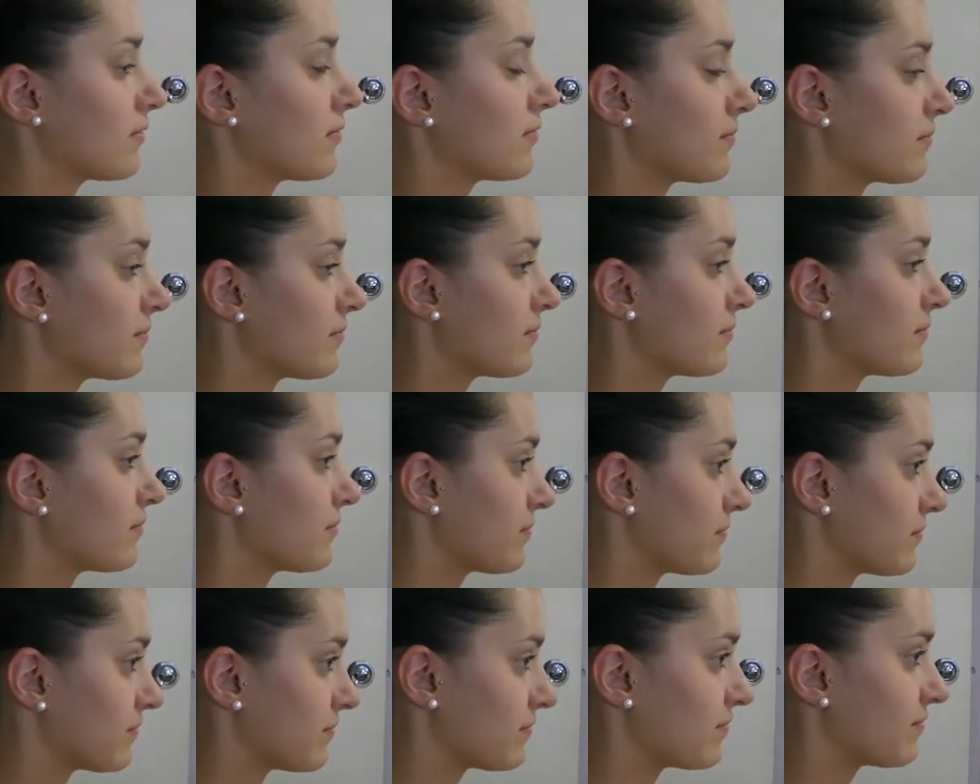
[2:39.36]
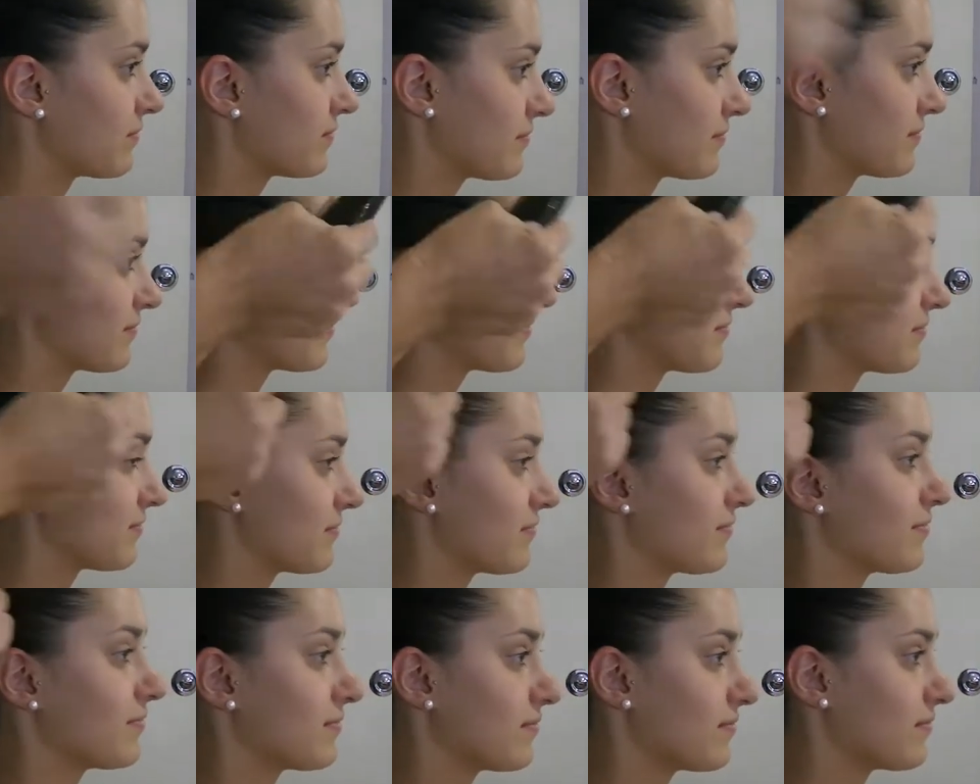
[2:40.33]

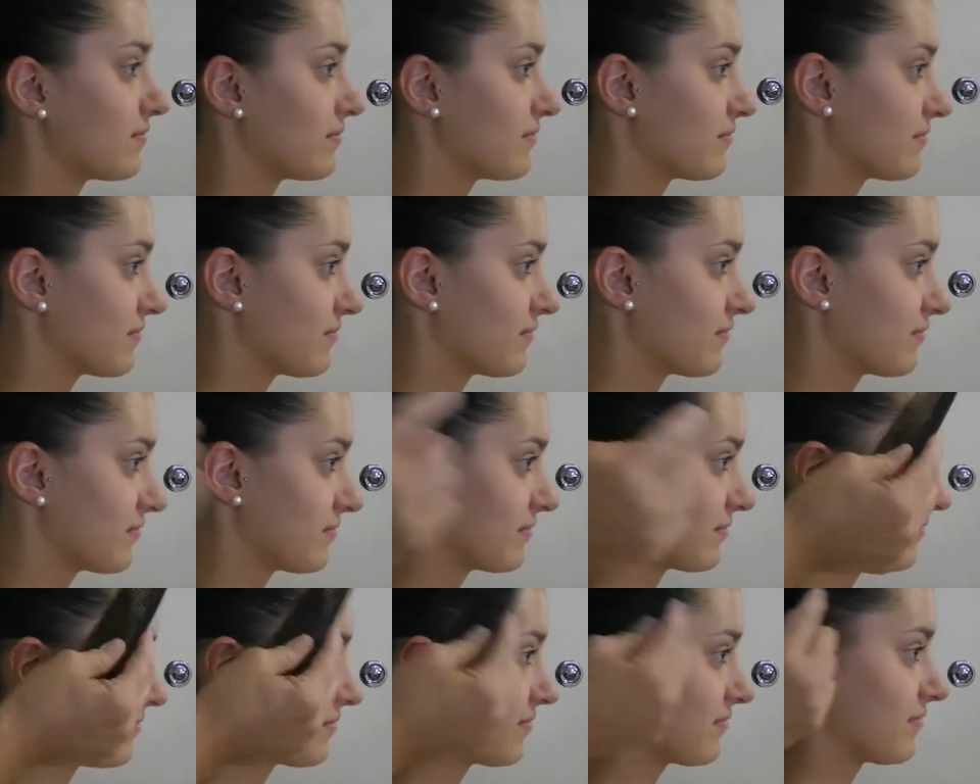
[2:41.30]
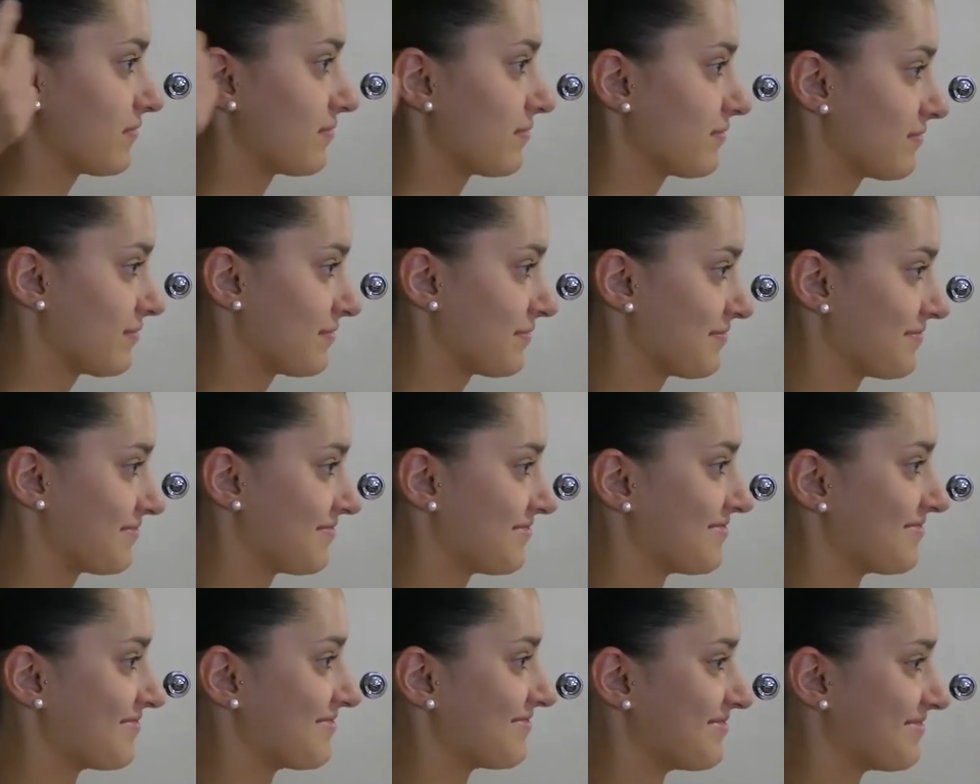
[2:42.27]

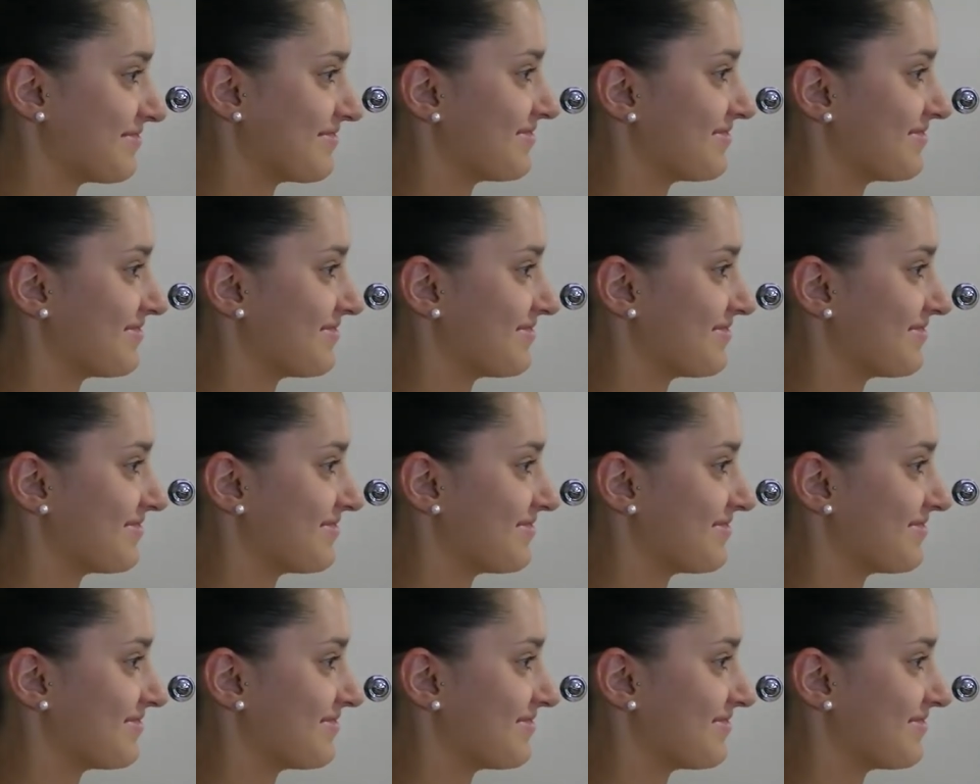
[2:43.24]
(silence)